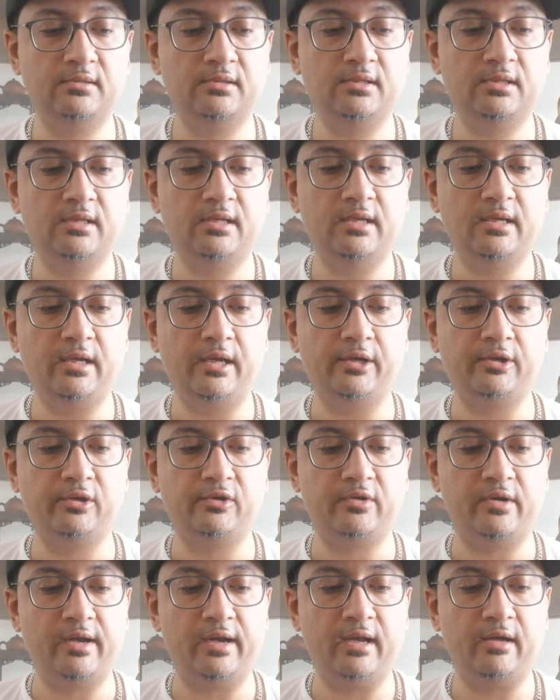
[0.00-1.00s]
I could
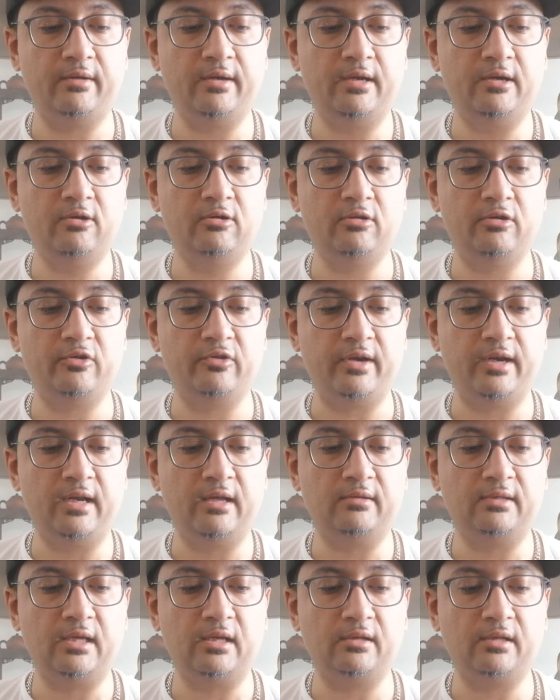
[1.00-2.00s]
try it out now or try it
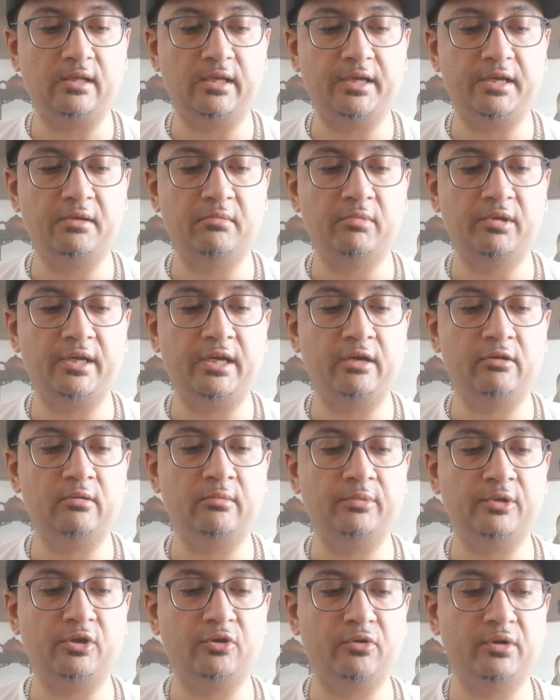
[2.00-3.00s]
out down the line, but now
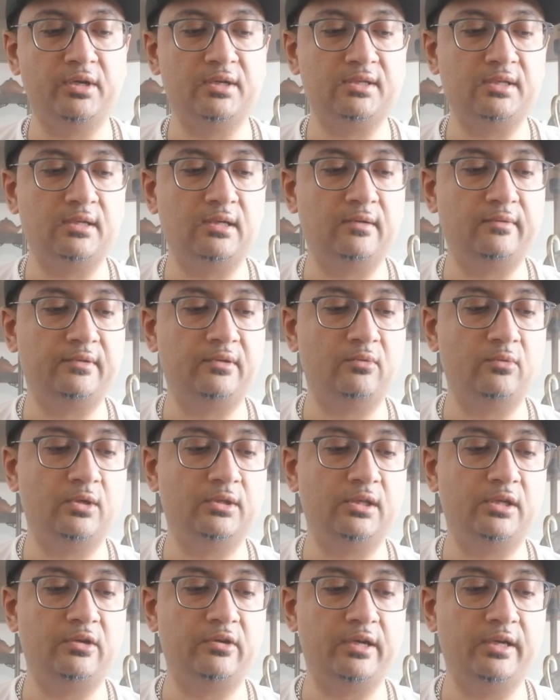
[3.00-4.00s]
I'm curious enough to want
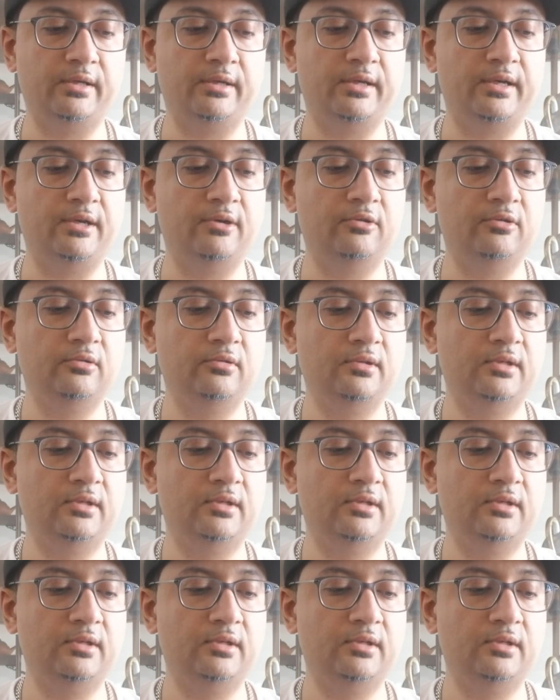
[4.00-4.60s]
to try it now,